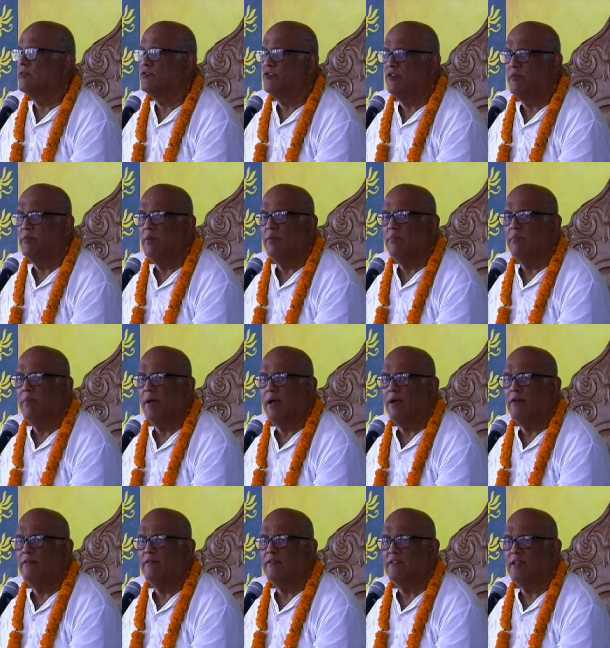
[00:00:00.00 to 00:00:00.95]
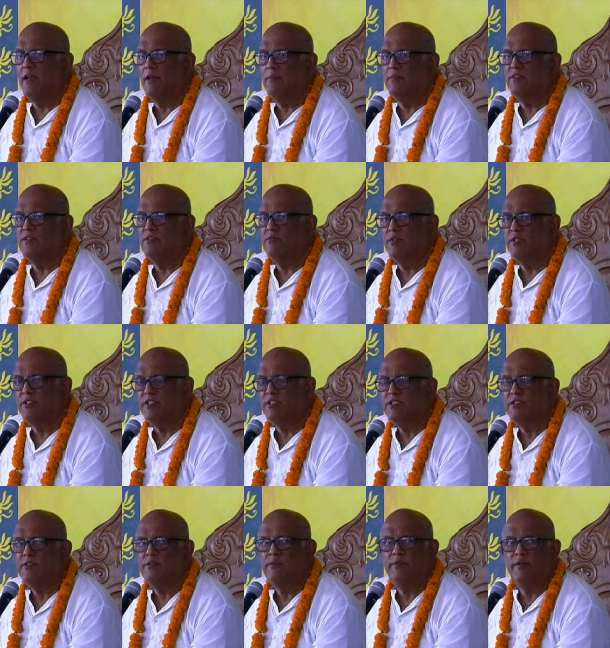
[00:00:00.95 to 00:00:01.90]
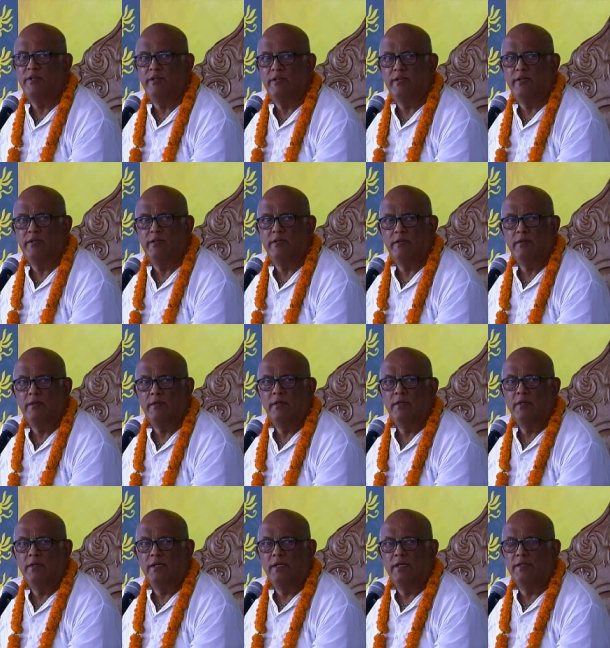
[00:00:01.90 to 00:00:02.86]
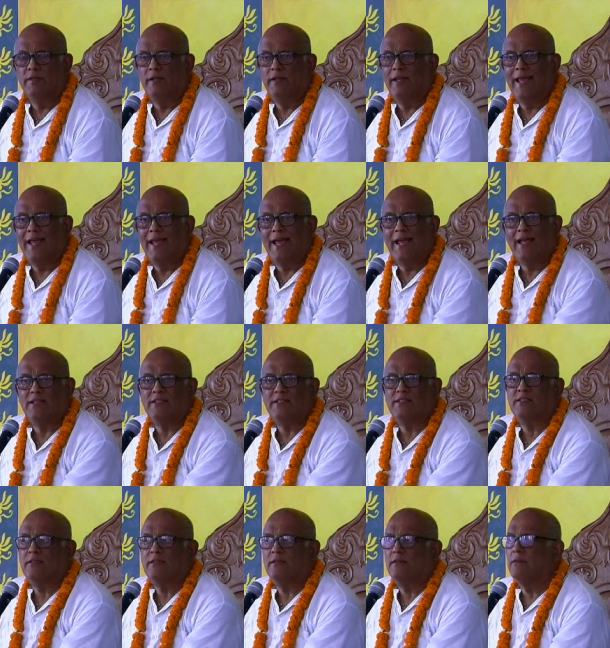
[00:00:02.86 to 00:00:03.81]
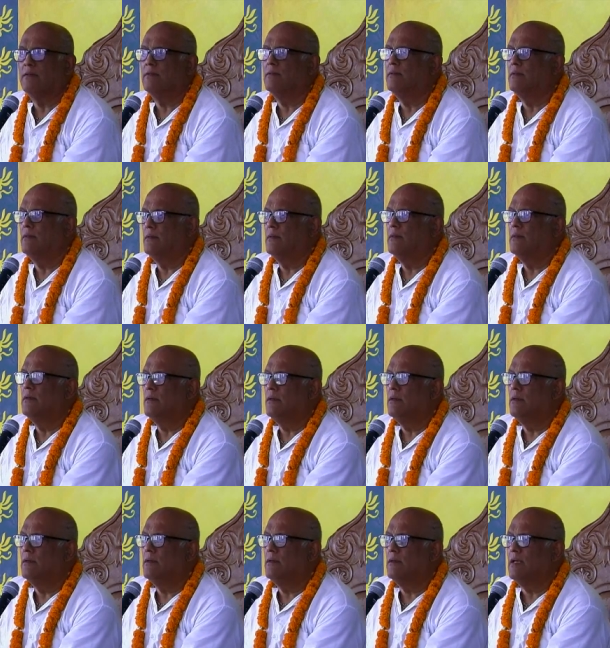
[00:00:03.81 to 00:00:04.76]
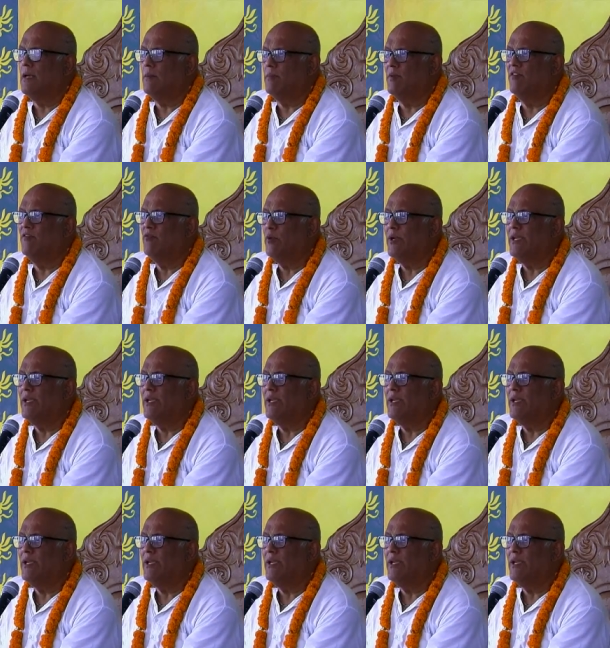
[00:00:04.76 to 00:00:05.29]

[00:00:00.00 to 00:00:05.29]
Srimad Bhagavatams were distributed in the last couple of